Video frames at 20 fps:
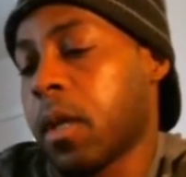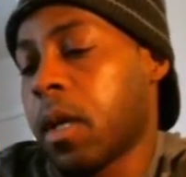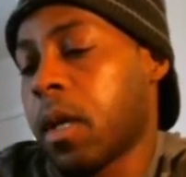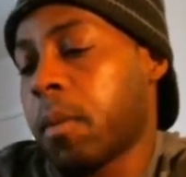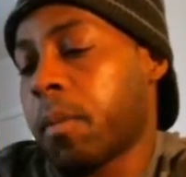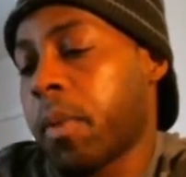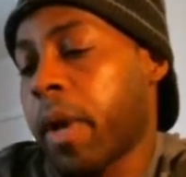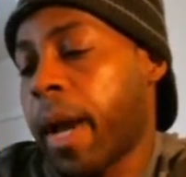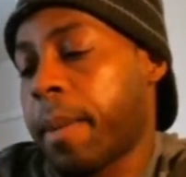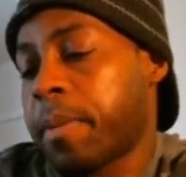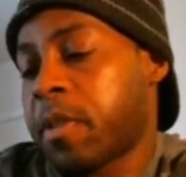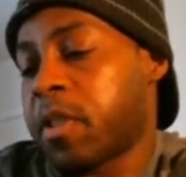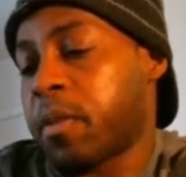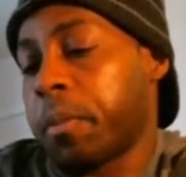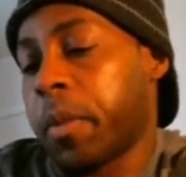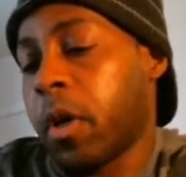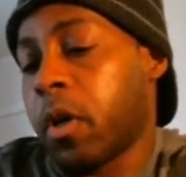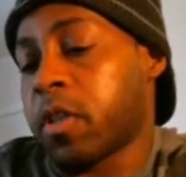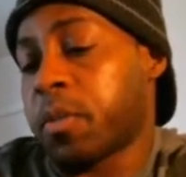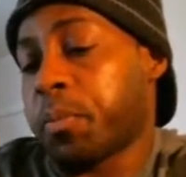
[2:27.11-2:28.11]
Perhaps the
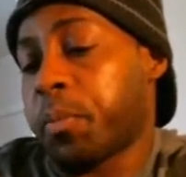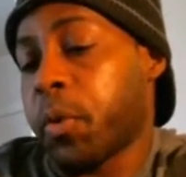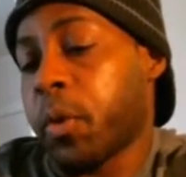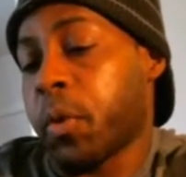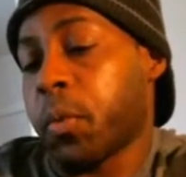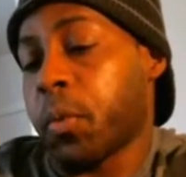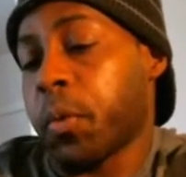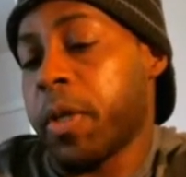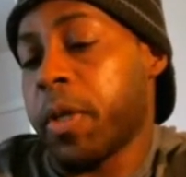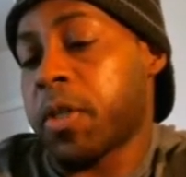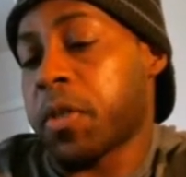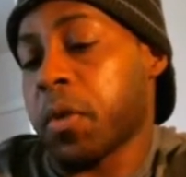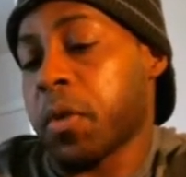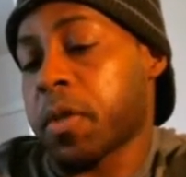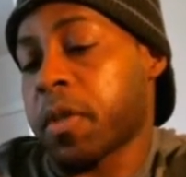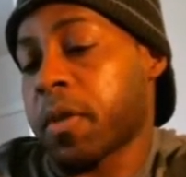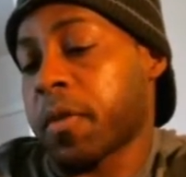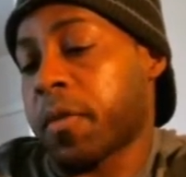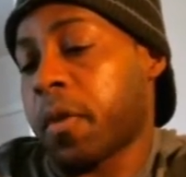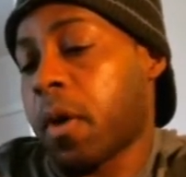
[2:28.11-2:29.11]
most important
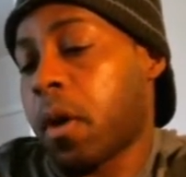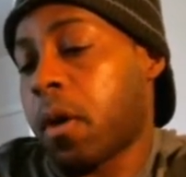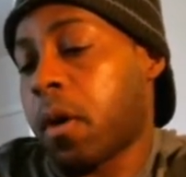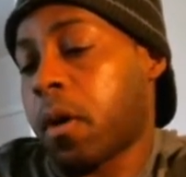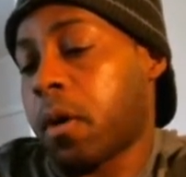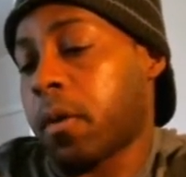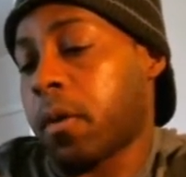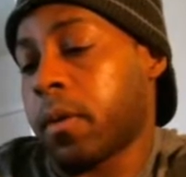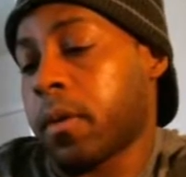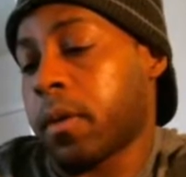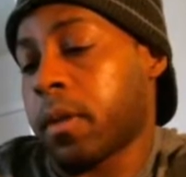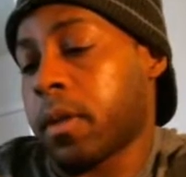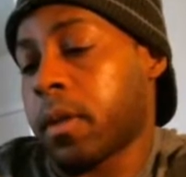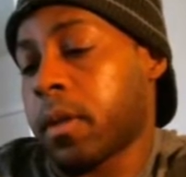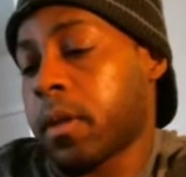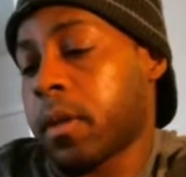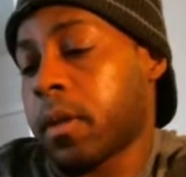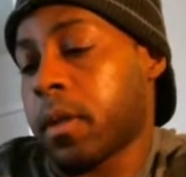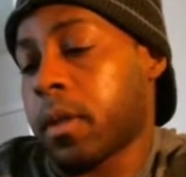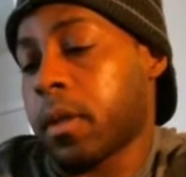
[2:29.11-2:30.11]
resource of all
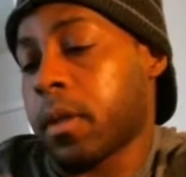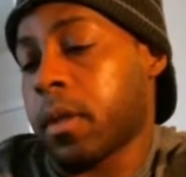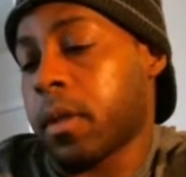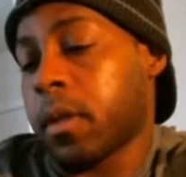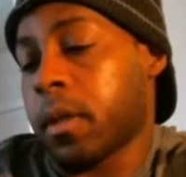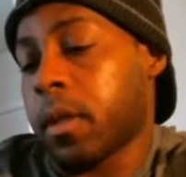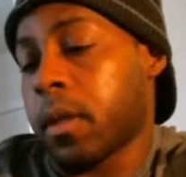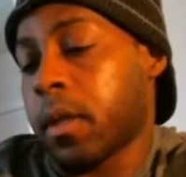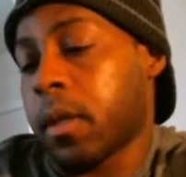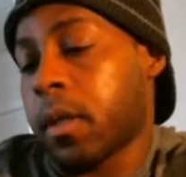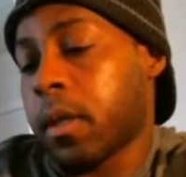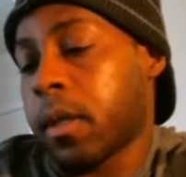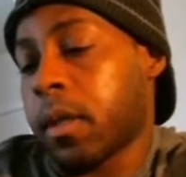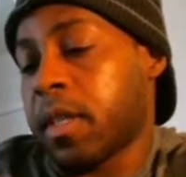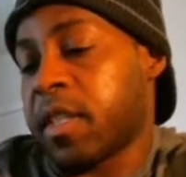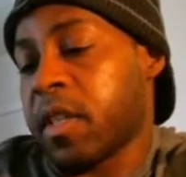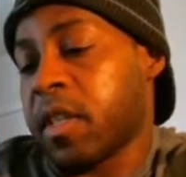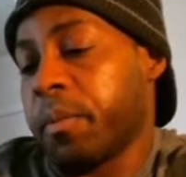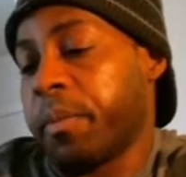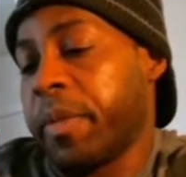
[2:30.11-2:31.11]

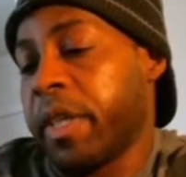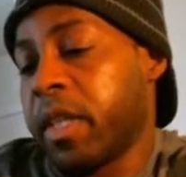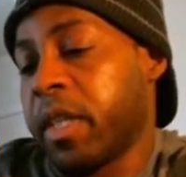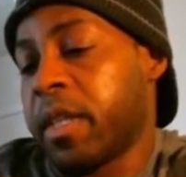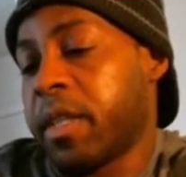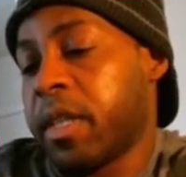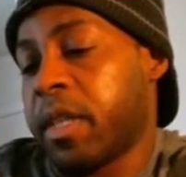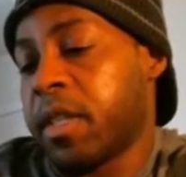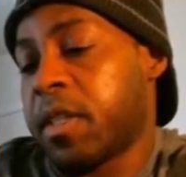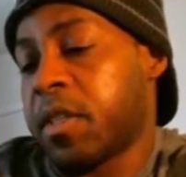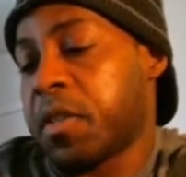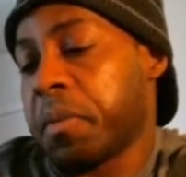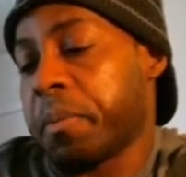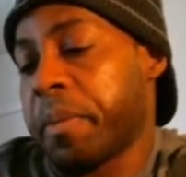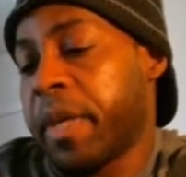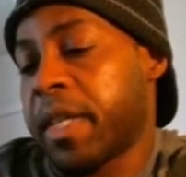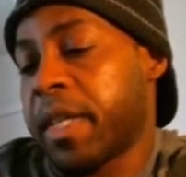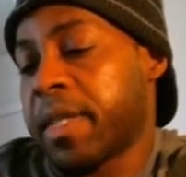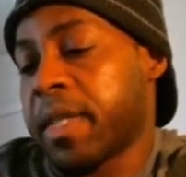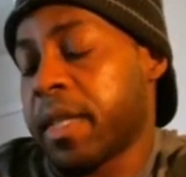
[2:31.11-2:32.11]
is the ability to
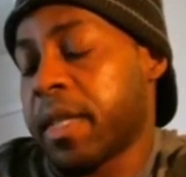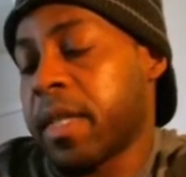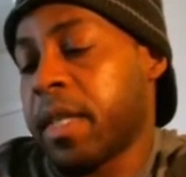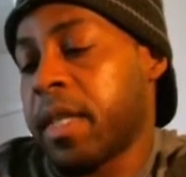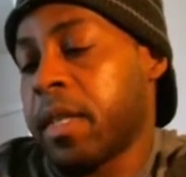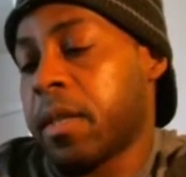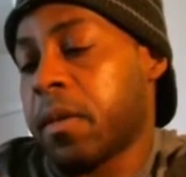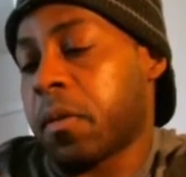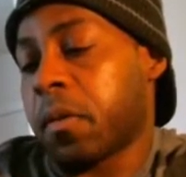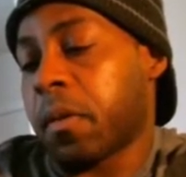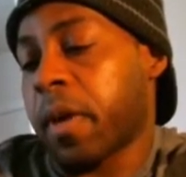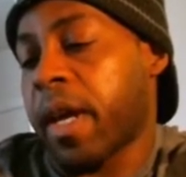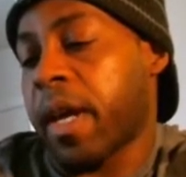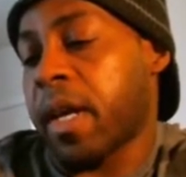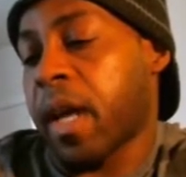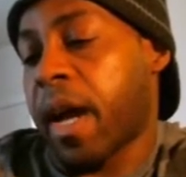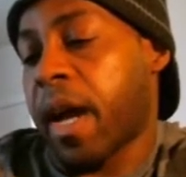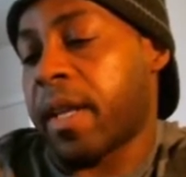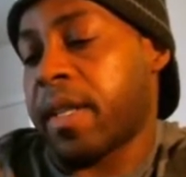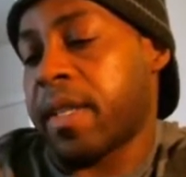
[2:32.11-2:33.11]
mentally
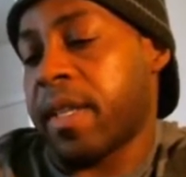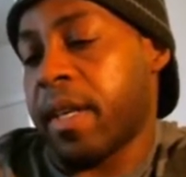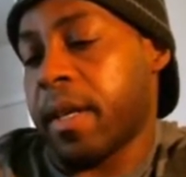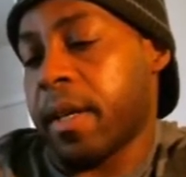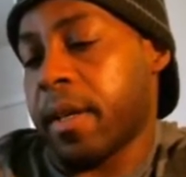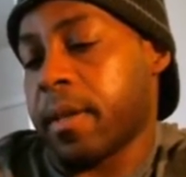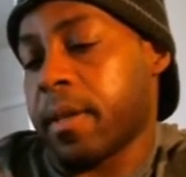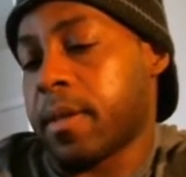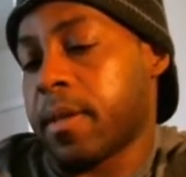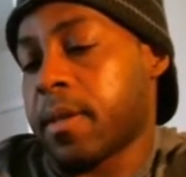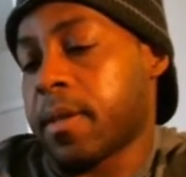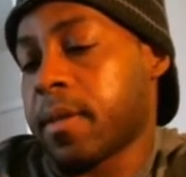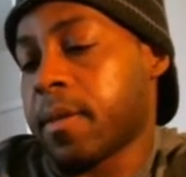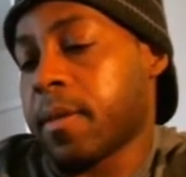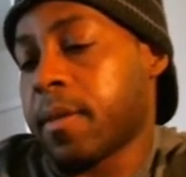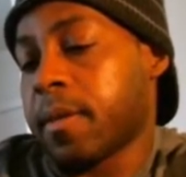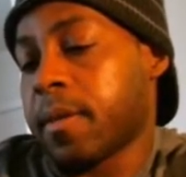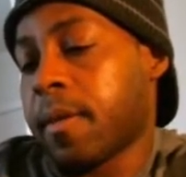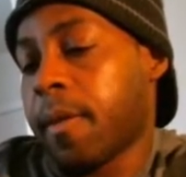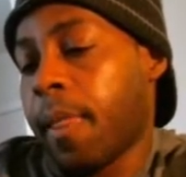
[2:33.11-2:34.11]
create ideas.
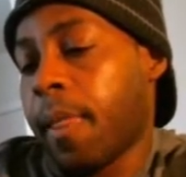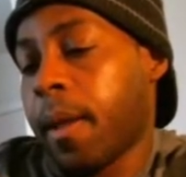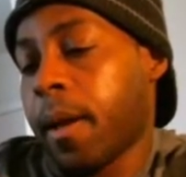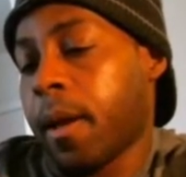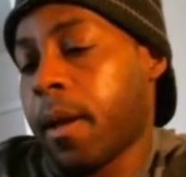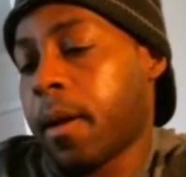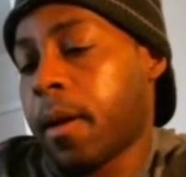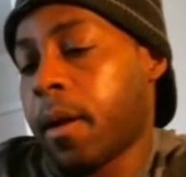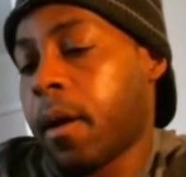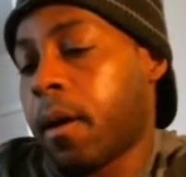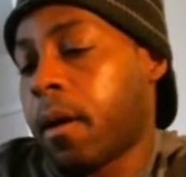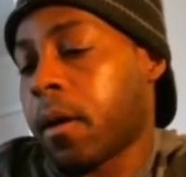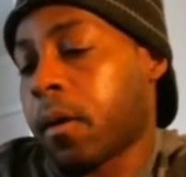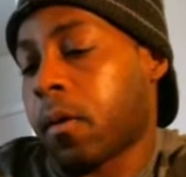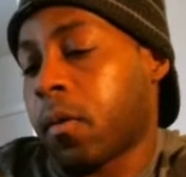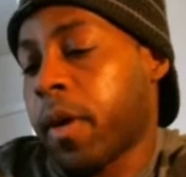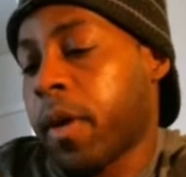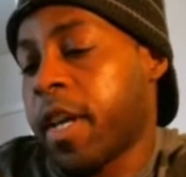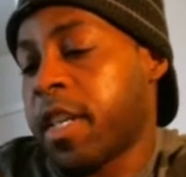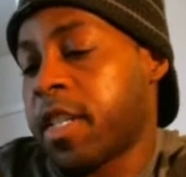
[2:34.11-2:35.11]

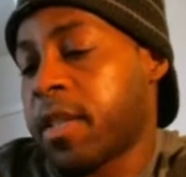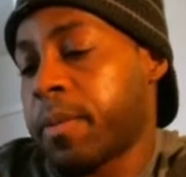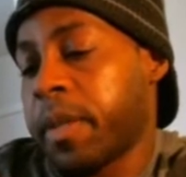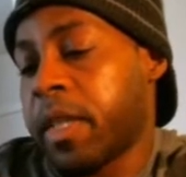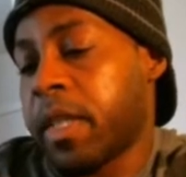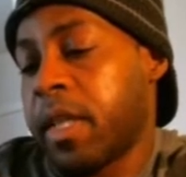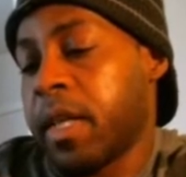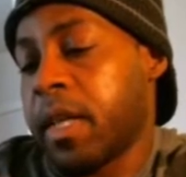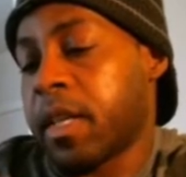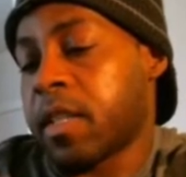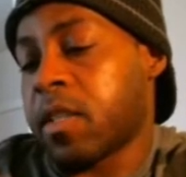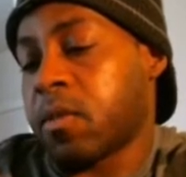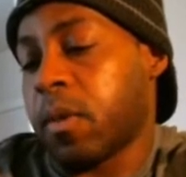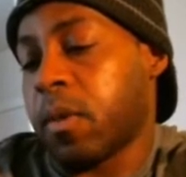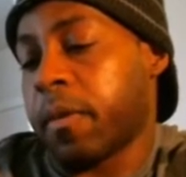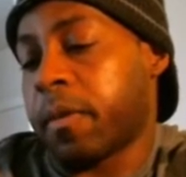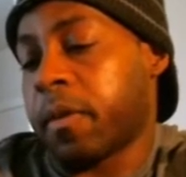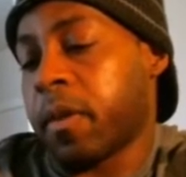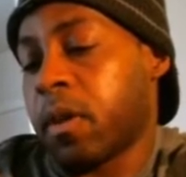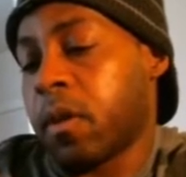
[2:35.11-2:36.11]
All creation begins
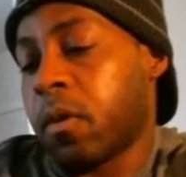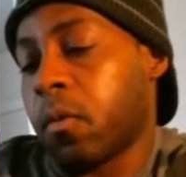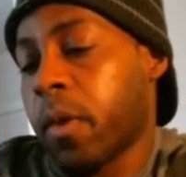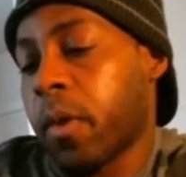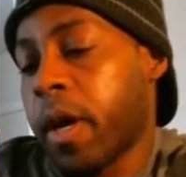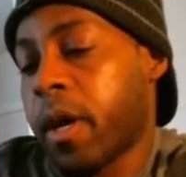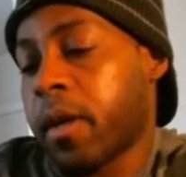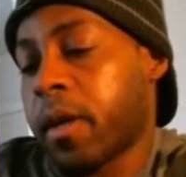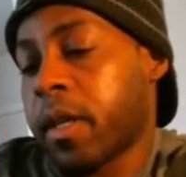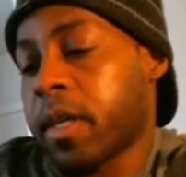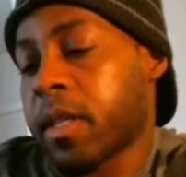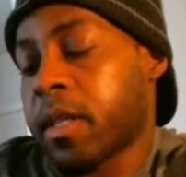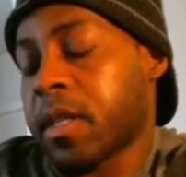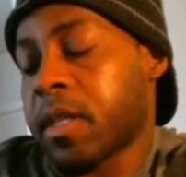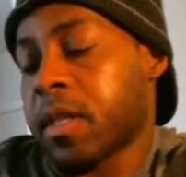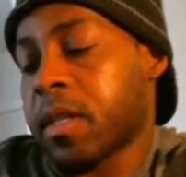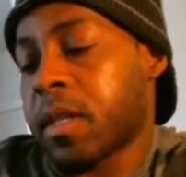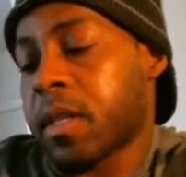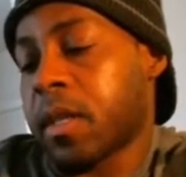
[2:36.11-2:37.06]
with the awareness